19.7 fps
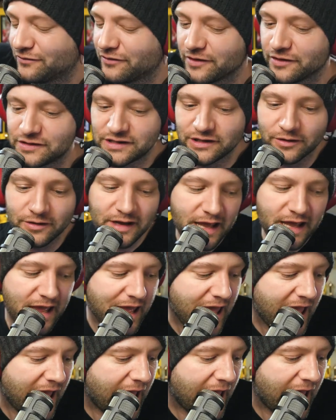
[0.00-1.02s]
over there too. Yes.
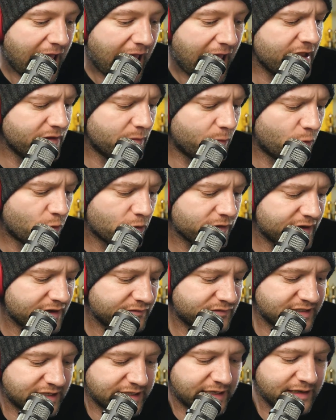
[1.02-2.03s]
And, uh, and the more that
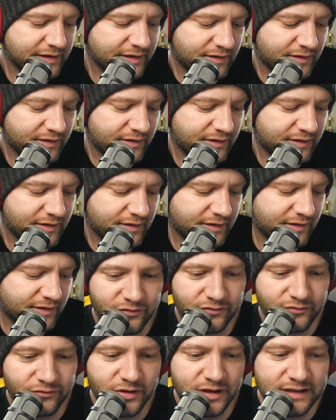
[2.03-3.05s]
I've dug into this, more I've
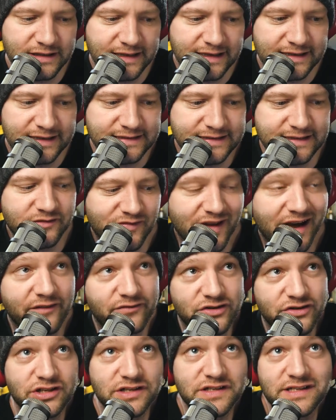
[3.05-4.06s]
realized that I've
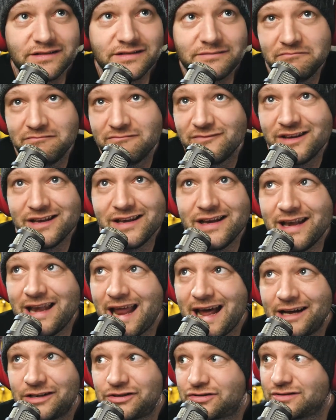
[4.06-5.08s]
just
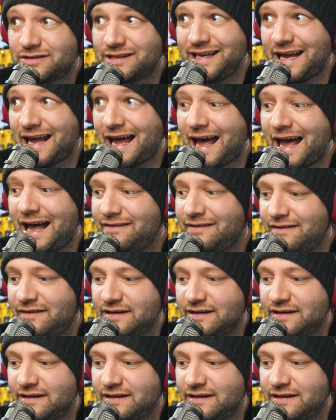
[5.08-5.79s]
naturally had